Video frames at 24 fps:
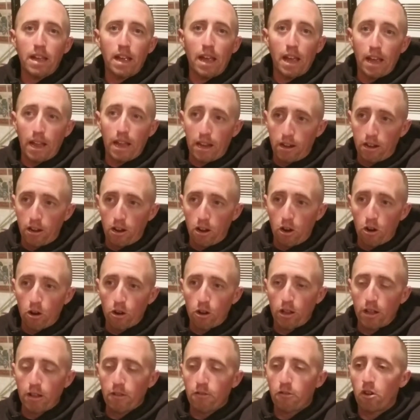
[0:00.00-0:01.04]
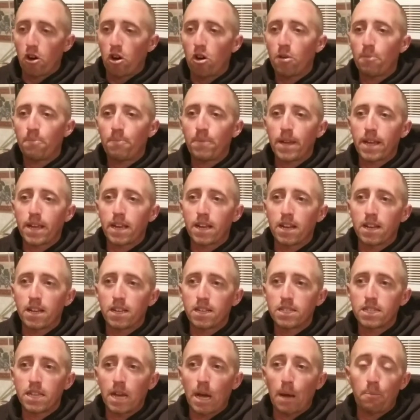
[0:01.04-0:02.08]
and early fall
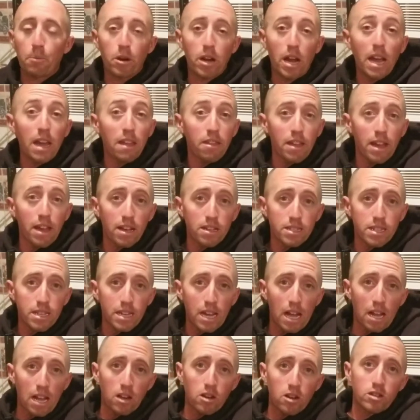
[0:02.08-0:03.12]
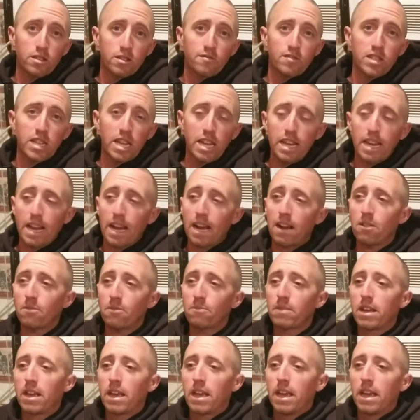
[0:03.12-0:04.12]
because I put $8,000 of seed out